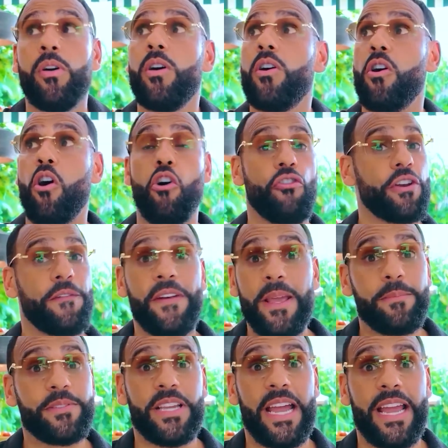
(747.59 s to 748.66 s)
Or on the flip
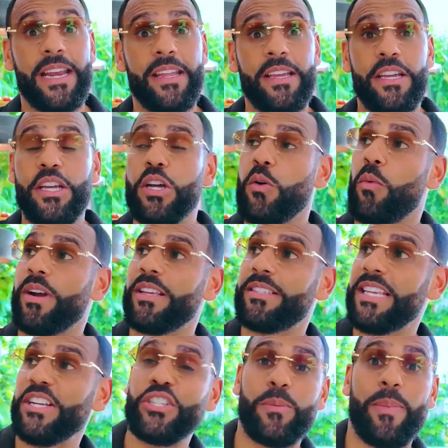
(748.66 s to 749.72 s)
side, when the
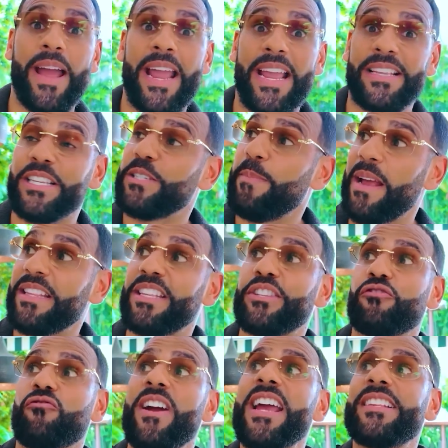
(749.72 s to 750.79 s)
central bank is expected to
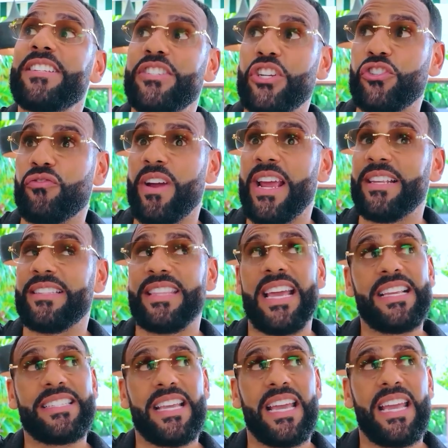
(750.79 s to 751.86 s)
raise interest rates, they
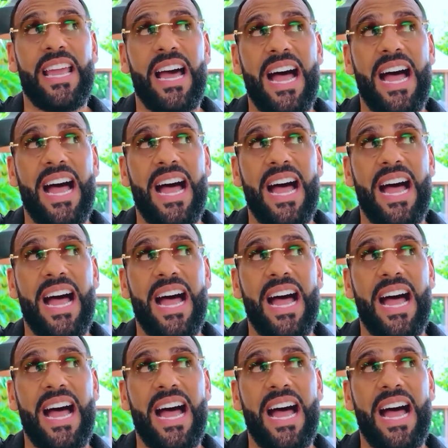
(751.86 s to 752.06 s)
say,